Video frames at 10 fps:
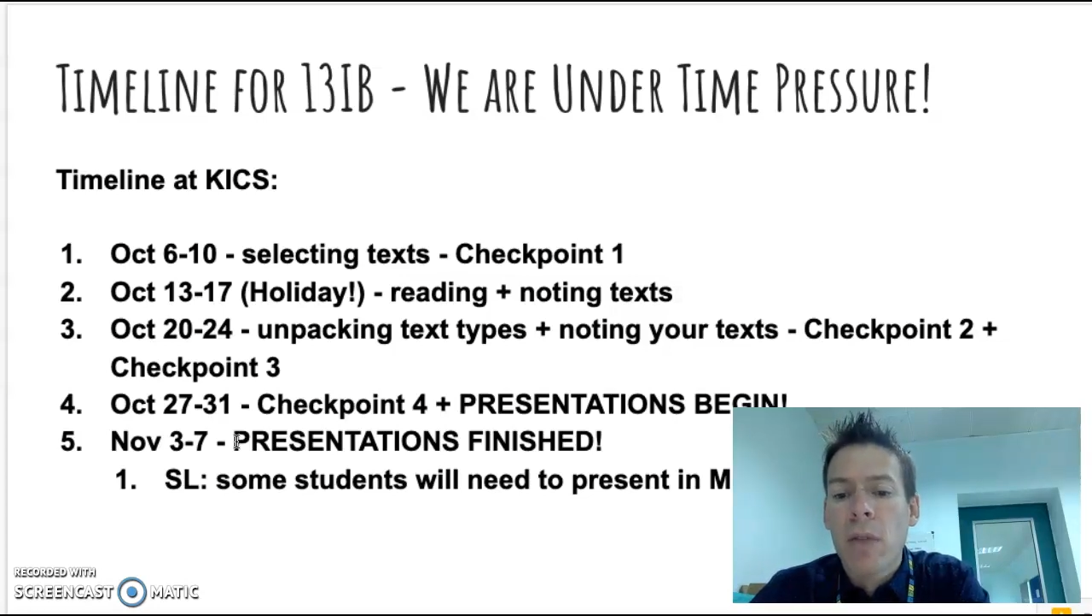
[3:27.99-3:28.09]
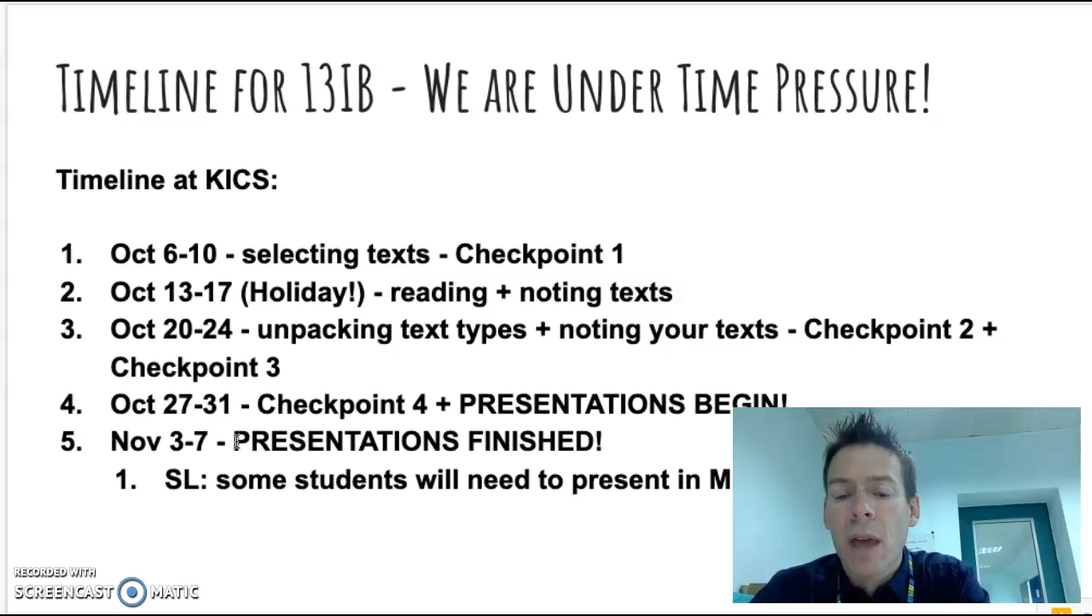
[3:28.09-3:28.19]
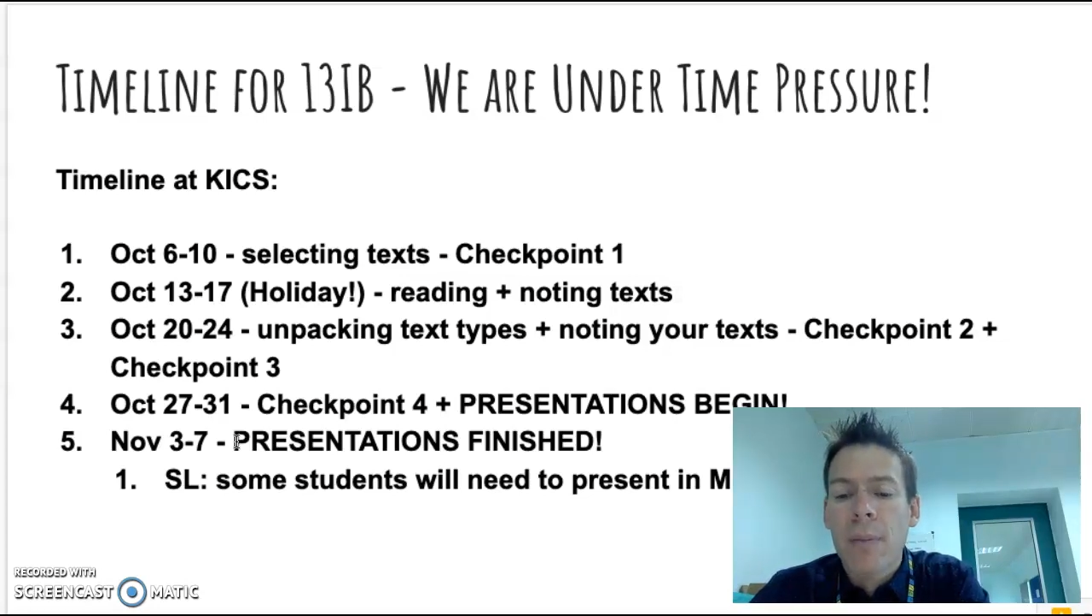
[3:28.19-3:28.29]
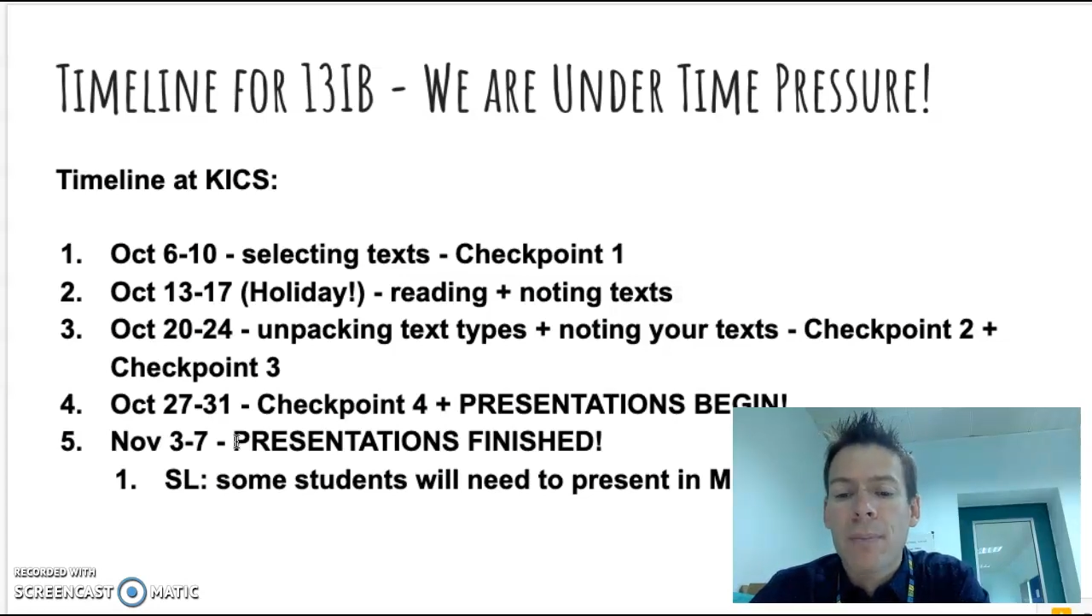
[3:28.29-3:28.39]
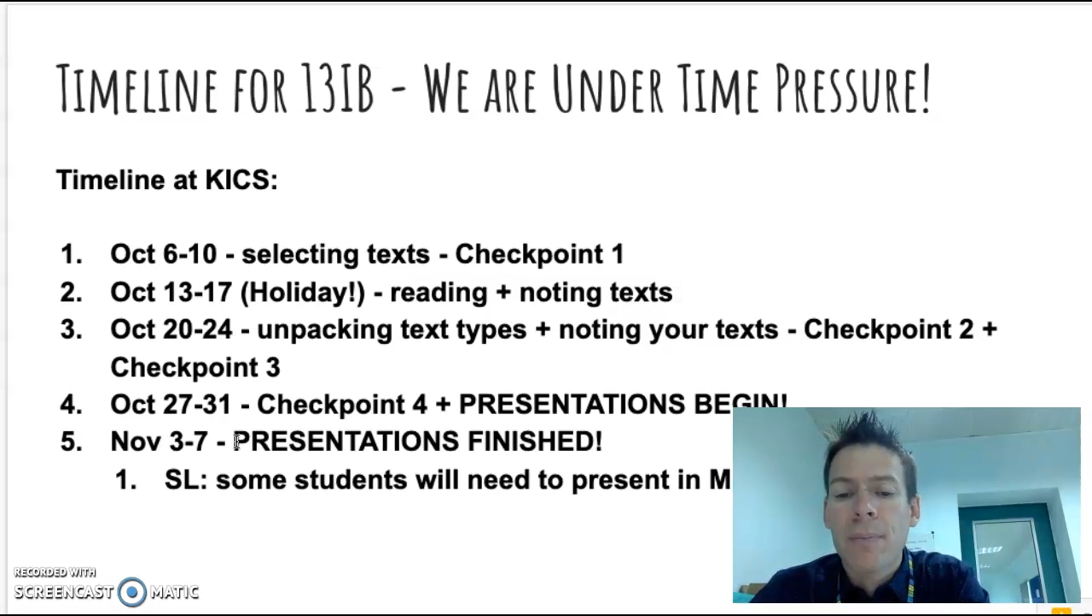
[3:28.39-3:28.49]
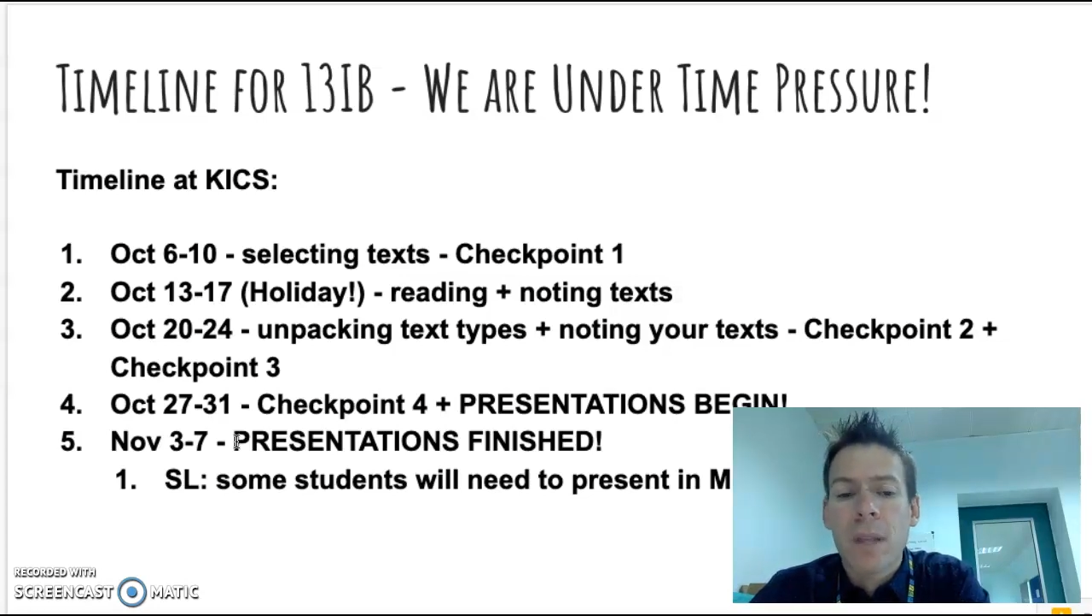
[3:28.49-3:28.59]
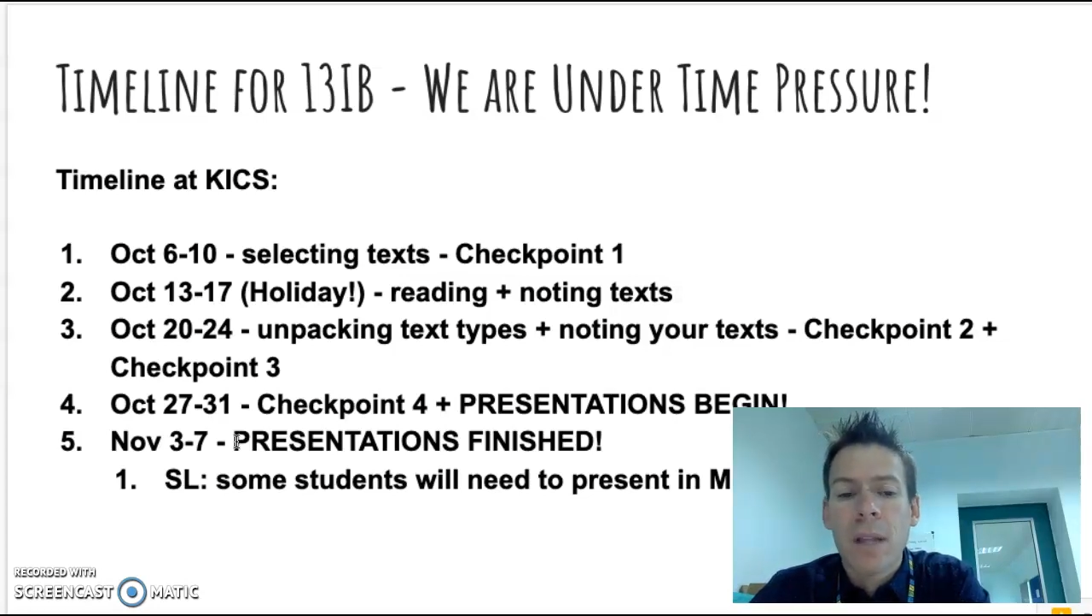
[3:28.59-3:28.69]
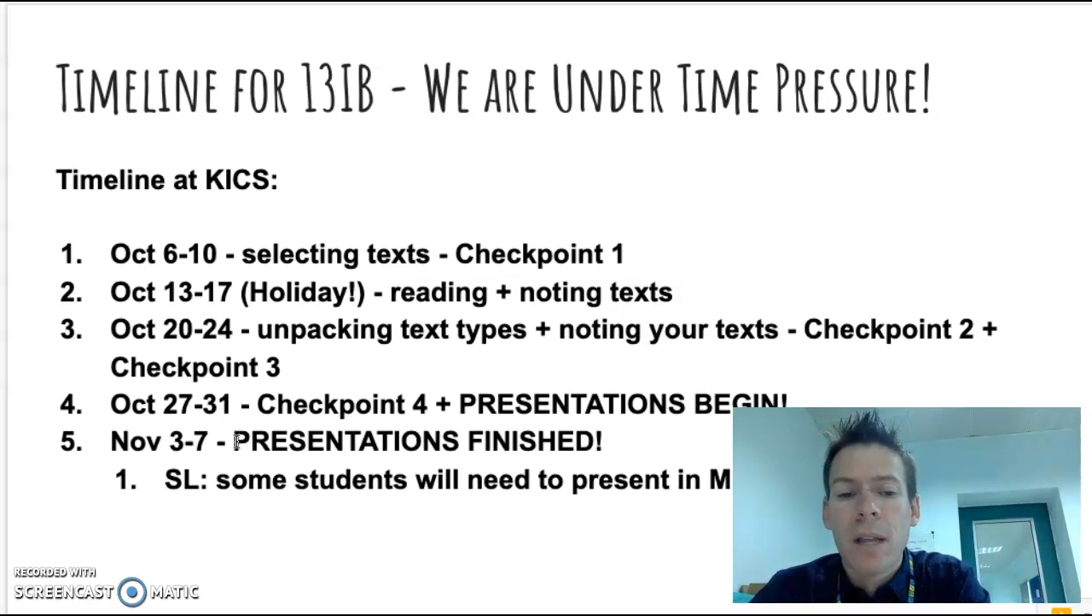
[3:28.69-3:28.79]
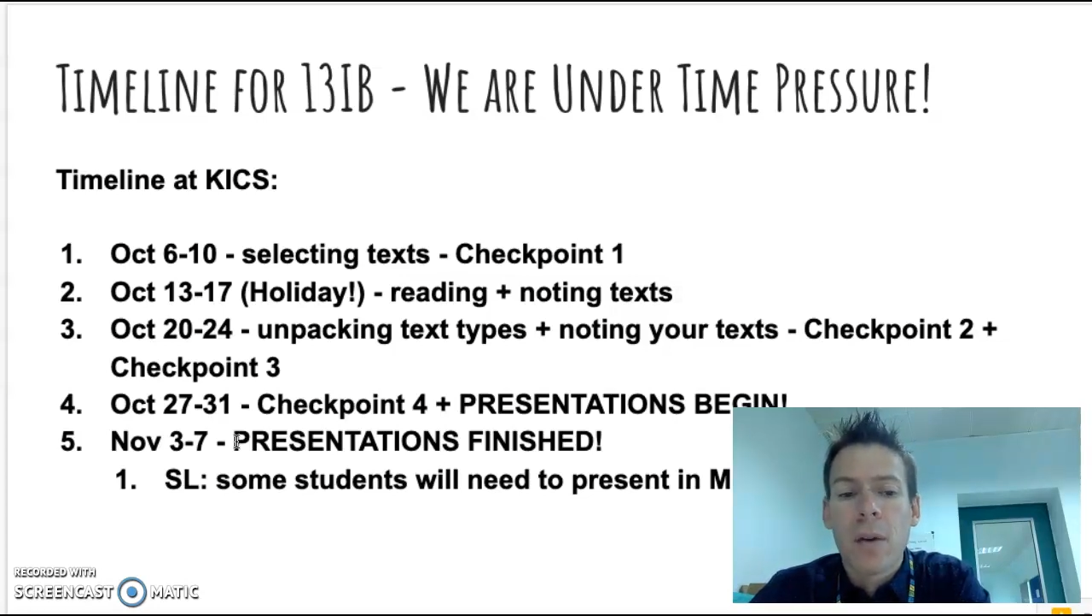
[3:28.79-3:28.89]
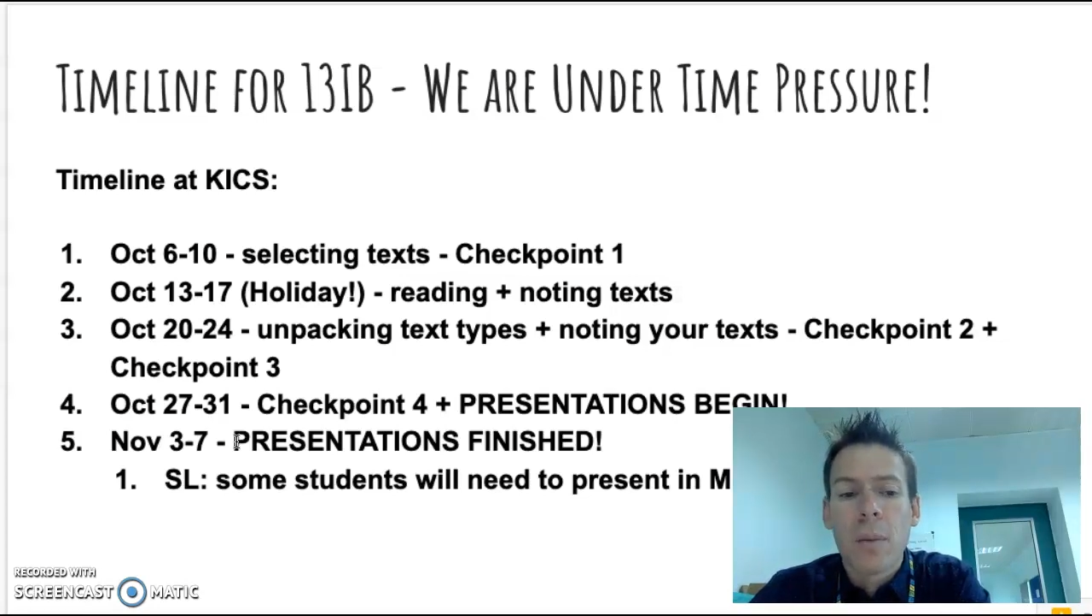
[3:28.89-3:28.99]
that
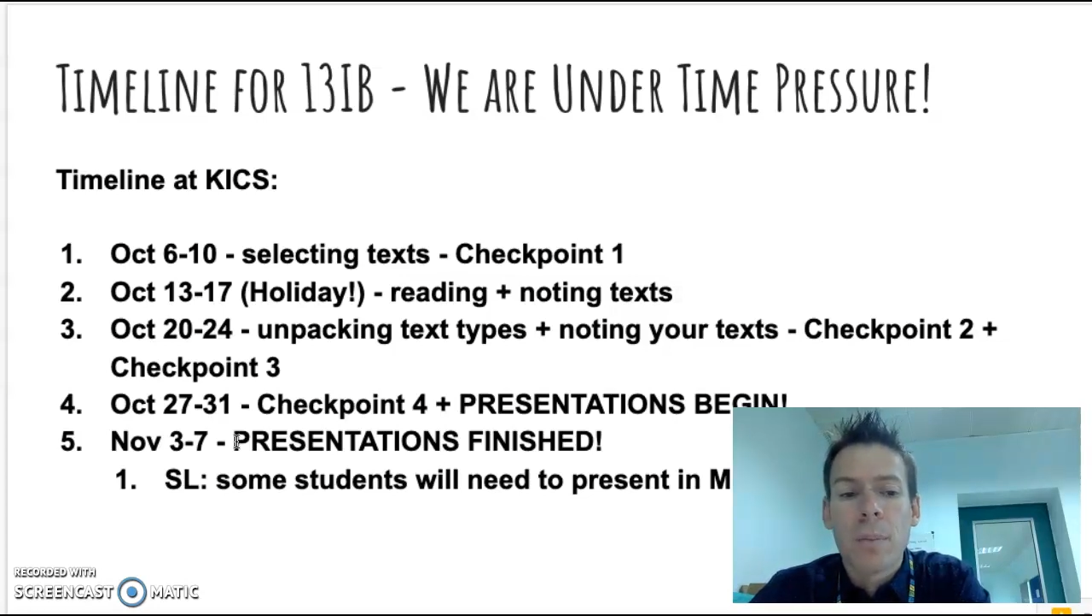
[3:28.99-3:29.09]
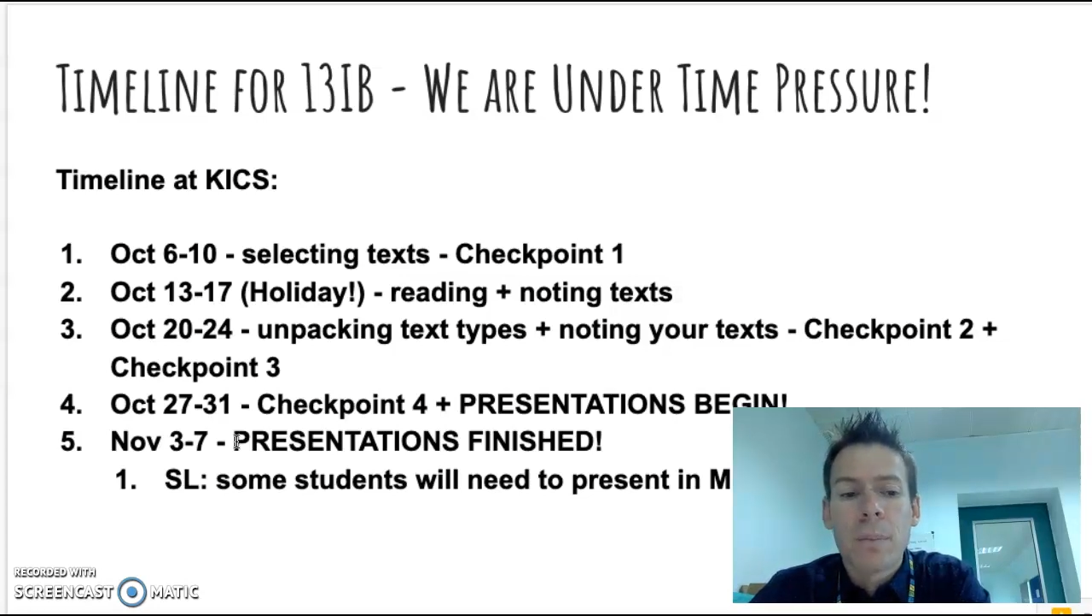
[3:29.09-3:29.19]
later on.